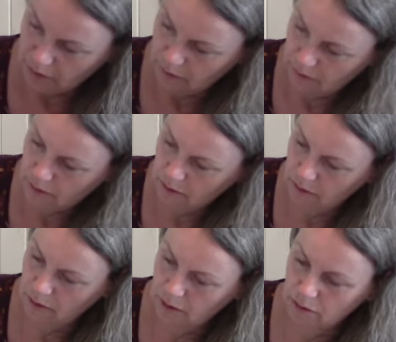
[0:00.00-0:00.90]
This
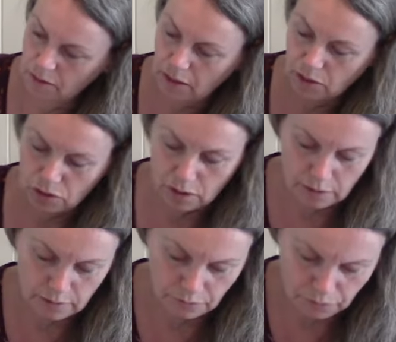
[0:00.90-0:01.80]
is actually
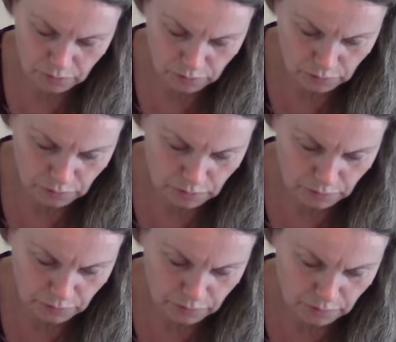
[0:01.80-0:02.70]
difficult to see
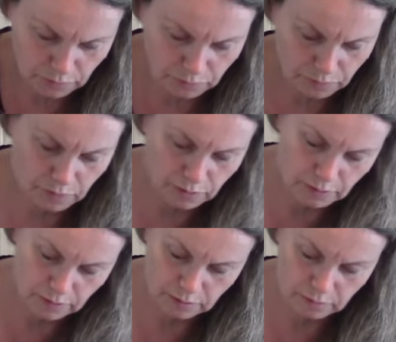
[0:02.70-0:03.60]
what is the wrong
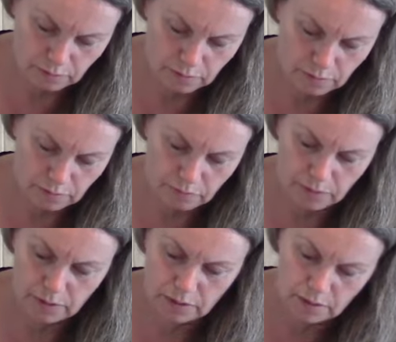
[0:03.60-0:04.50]
and the
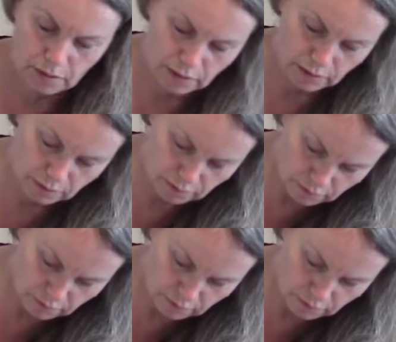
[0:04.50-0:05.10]
right side.